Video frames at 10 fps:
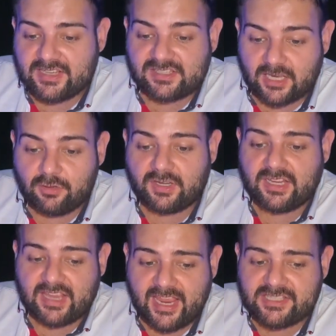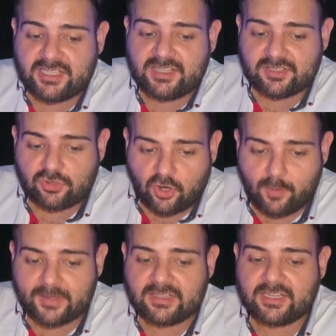Cyanuric acid is
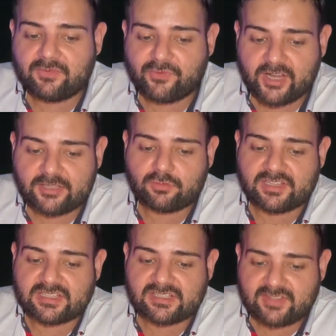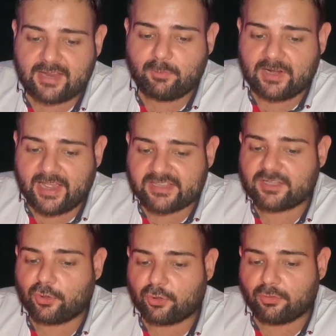commonly referred to as a
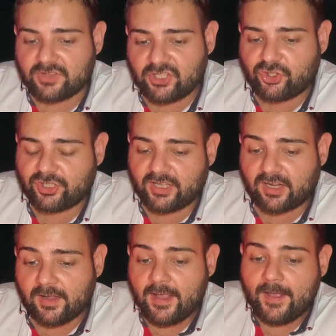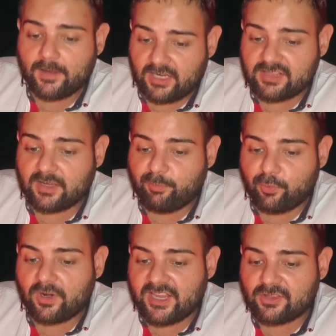stabilizer or conditioner in the
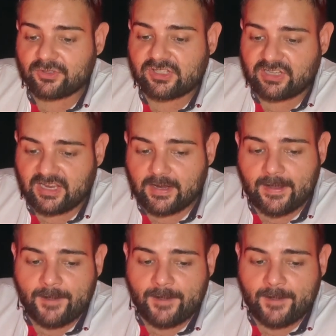pool industry.